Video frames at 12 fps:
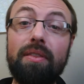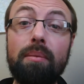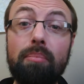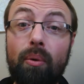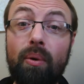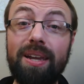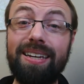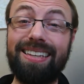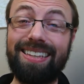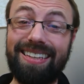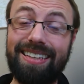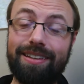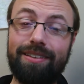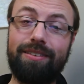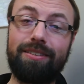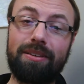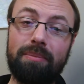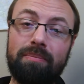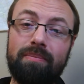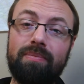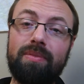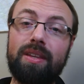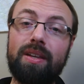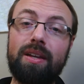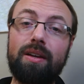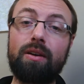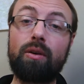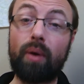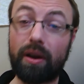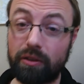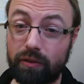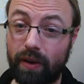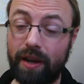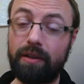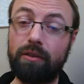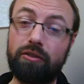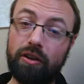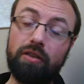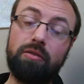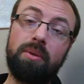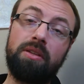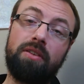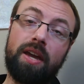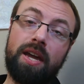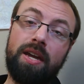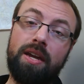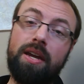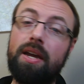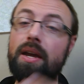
The point is Christ's final judgment day,